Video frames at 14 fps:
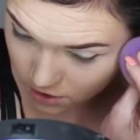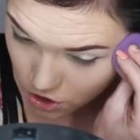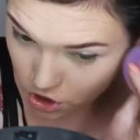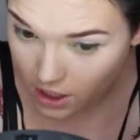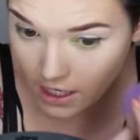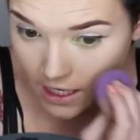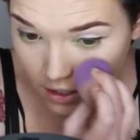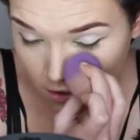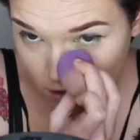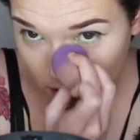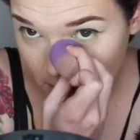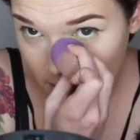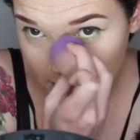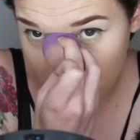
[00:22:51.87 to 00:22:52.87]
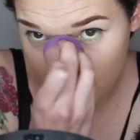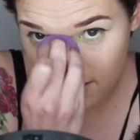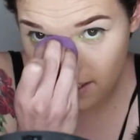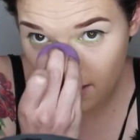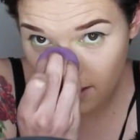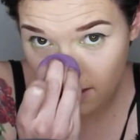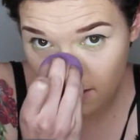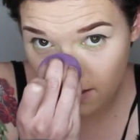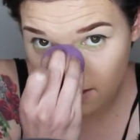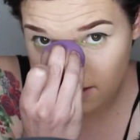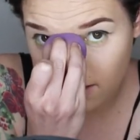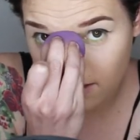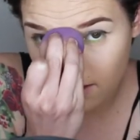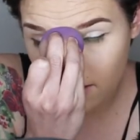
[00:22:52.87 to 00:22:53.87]
she had gone missing,
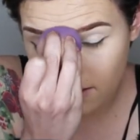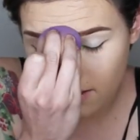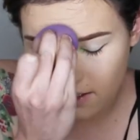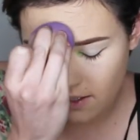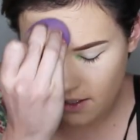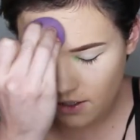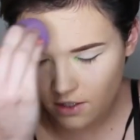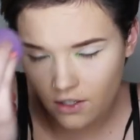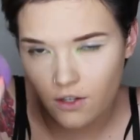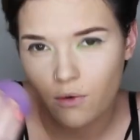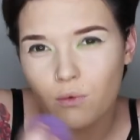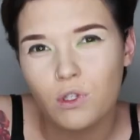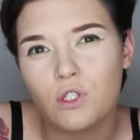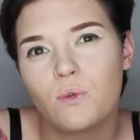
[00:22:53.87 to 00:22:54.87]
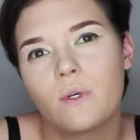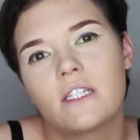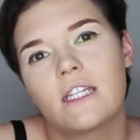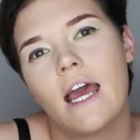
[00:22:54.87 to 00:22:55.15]
which was